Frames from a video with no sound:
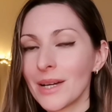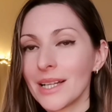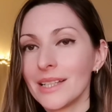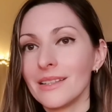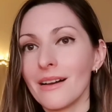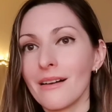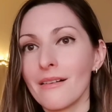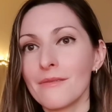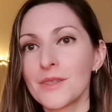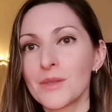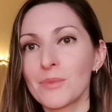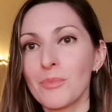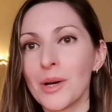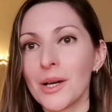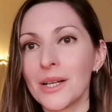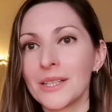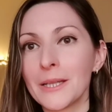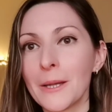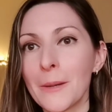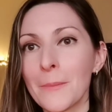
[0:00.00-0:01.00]
my loves,
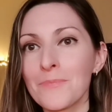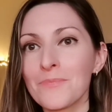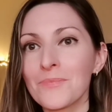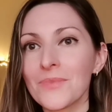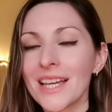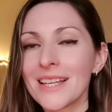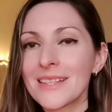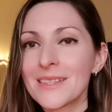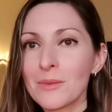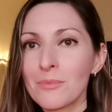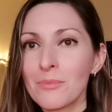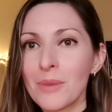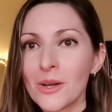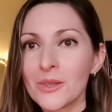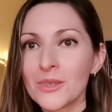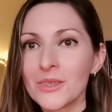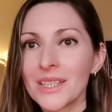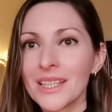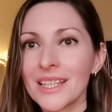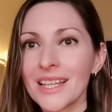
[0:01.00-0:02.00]
but it's
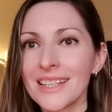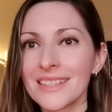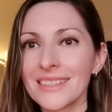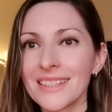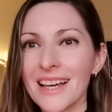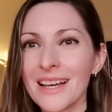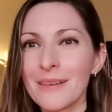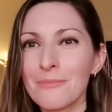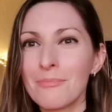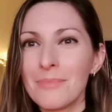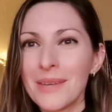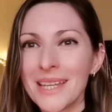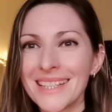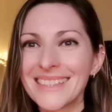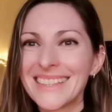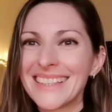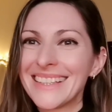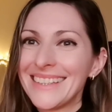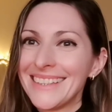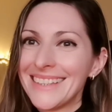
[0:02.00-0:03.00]
about to get a
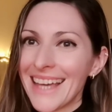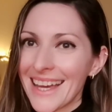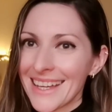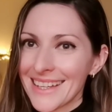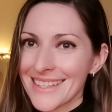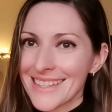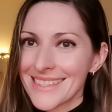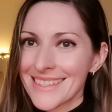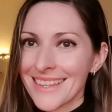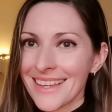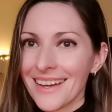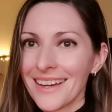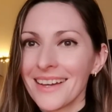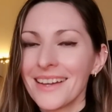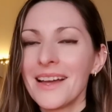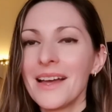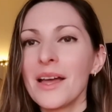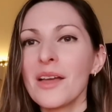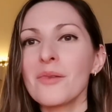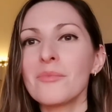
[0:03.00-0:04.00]
bit
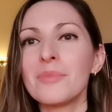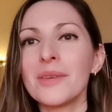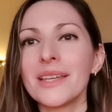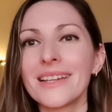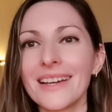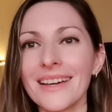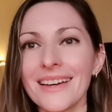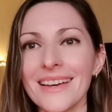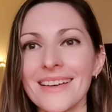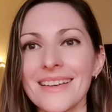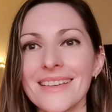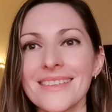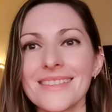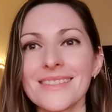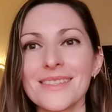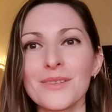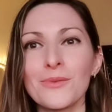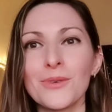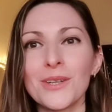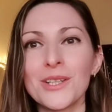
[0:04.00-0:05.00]
gangsta,
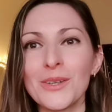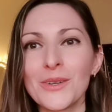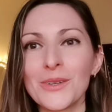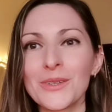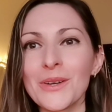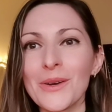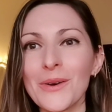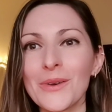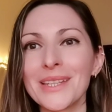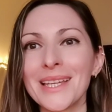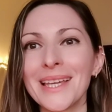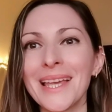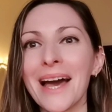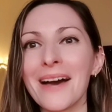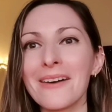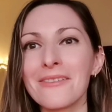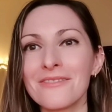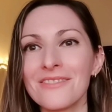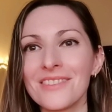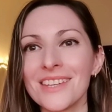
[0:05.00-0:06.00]
because we don't only
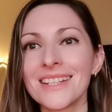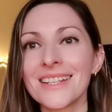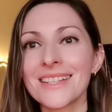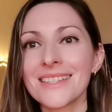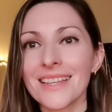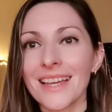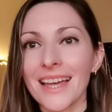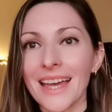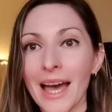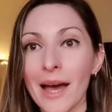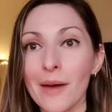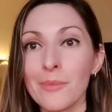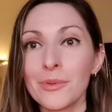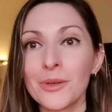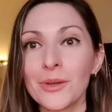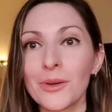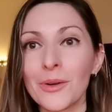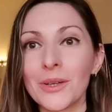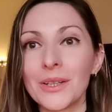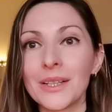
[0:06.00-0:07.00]
have Venus in
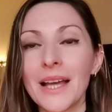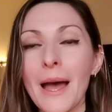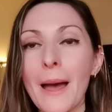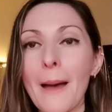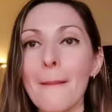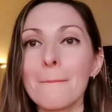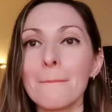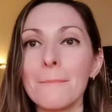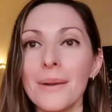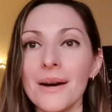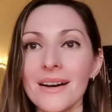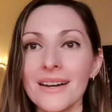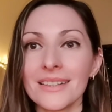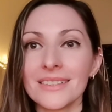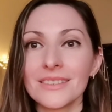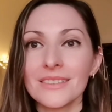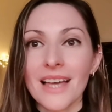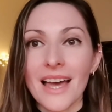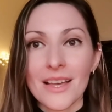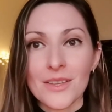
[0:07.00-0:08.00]
Capricorn,
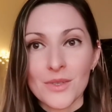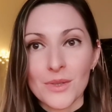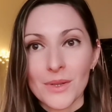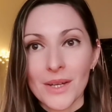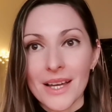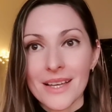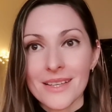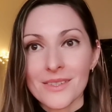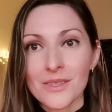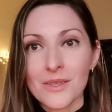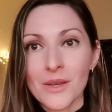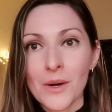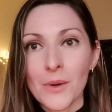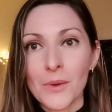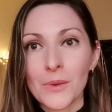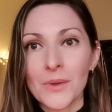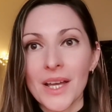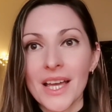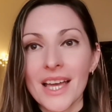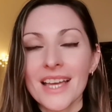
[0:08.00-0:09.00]
but as you guys
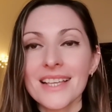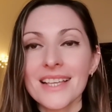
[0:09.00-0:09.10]
know,